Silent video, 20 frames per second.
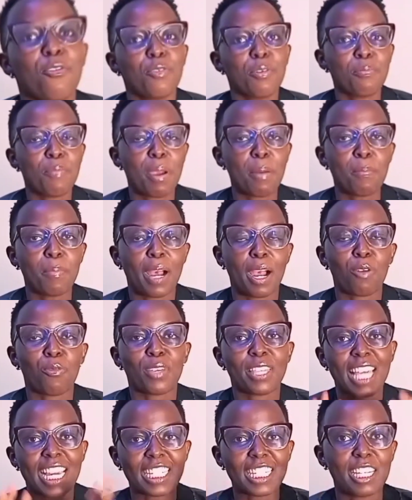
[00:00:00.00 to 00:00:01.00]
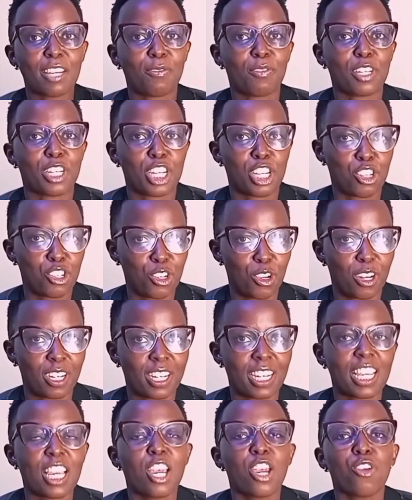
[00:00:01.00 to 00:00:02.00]
Remember, with that
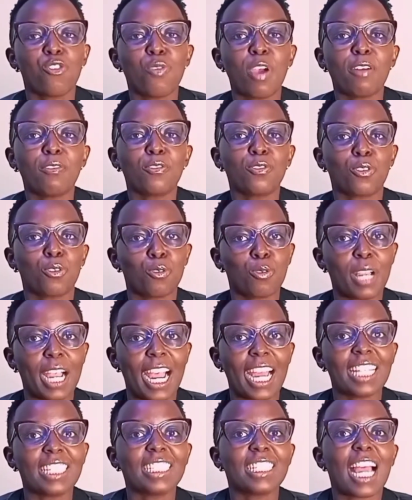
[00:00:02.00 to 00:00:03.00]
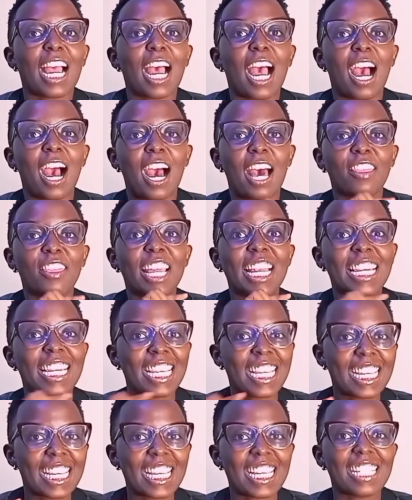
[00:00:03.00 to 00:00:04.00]
definition, you have to look at the
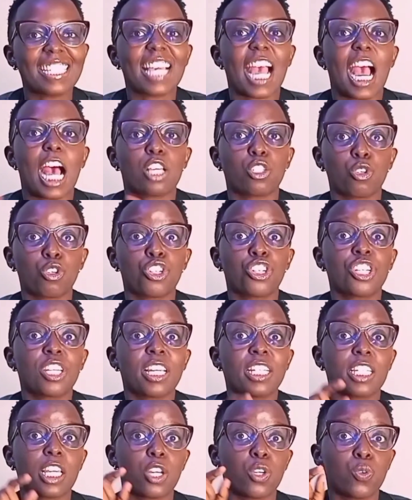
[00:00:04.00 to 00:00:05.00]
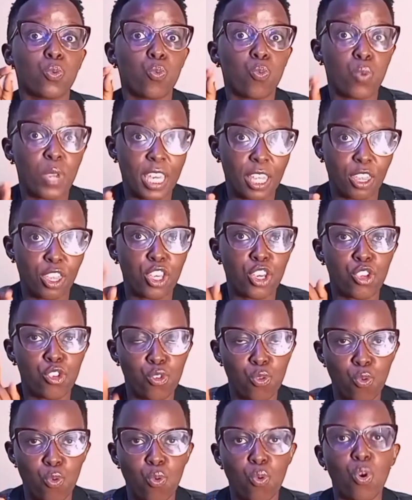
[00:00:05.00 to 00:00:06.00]
link is associated with
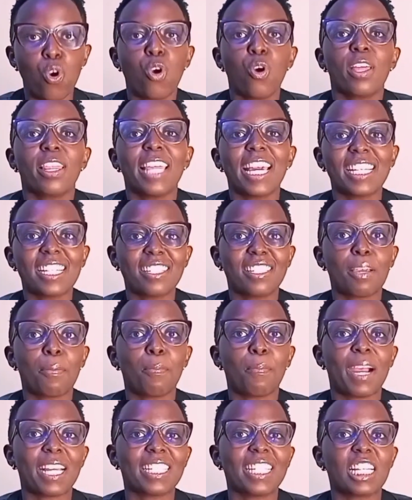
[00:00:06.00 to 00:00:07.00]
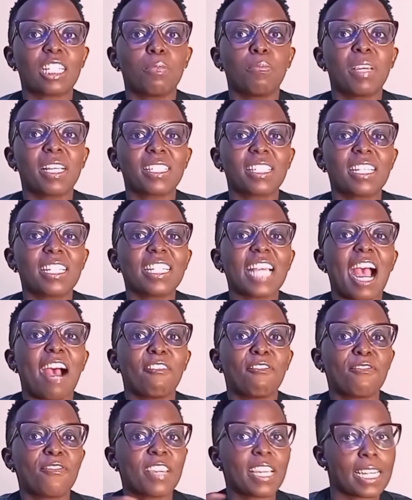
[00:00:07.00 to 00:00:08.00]
you. That is the part that makes it
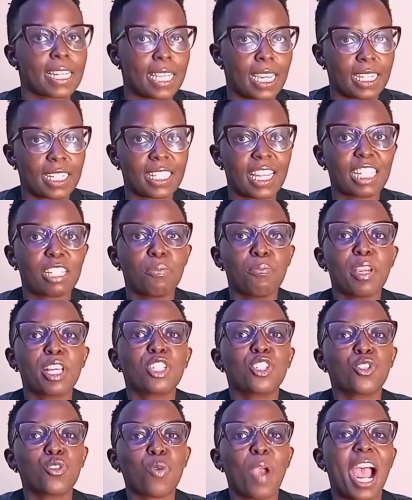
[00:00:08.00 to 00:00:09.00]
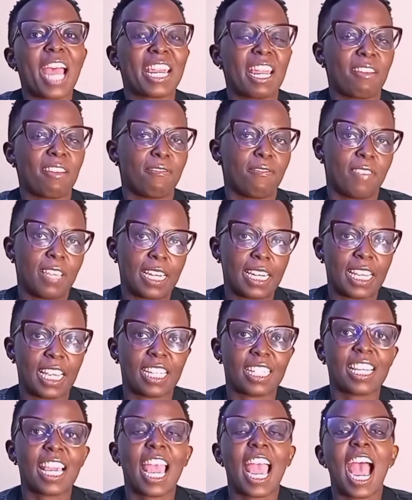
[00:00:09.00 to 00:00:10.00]
affiliate, that makes you an
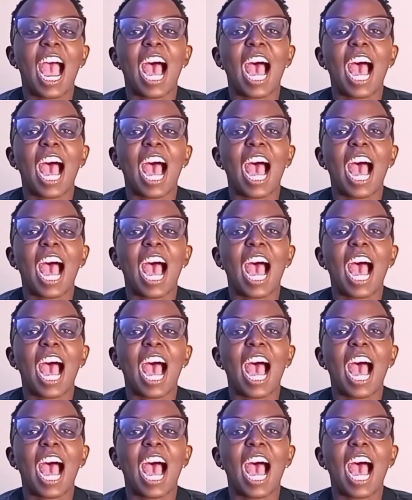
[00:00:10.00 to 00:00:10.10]
affiliate.